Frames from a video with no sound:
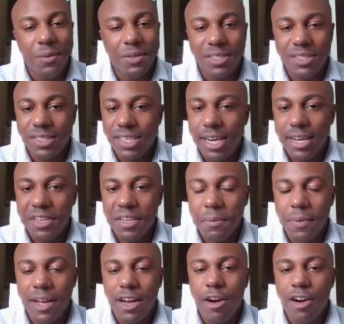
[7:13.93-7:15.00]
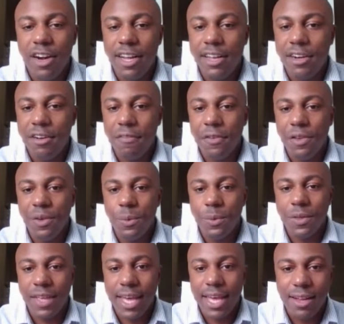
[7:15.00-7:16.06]
which is talking about our interview
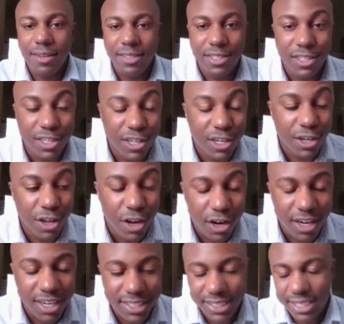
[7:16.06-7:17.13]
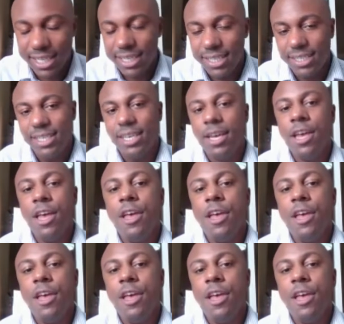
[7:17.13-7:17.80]
with counselor Laura Manley.